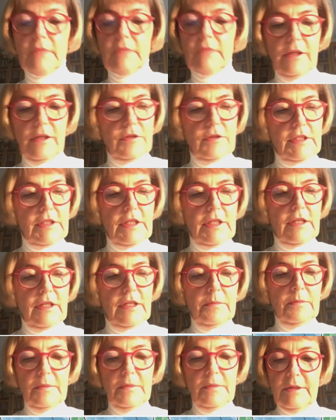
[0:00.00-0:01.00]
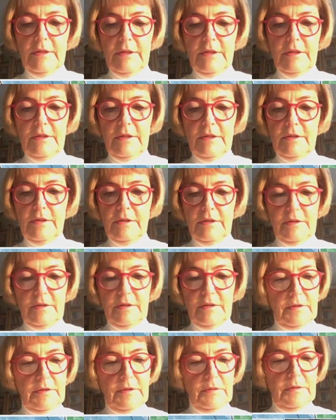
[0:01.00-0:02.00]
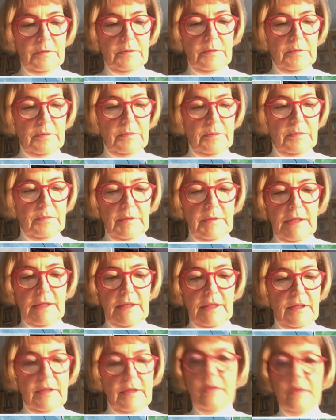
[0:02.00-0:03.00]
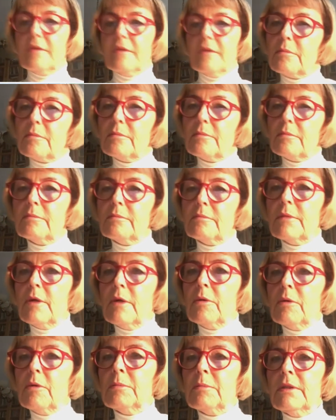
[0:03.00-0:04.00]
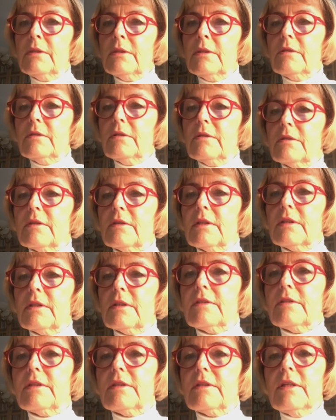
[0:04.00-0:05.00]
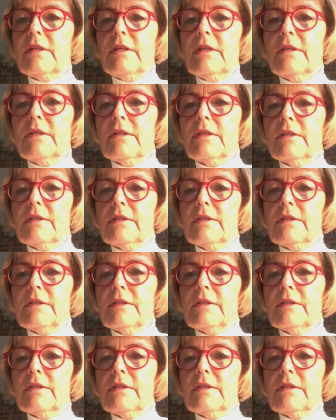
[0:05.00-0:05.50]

I don't see them. At the moment, let's see.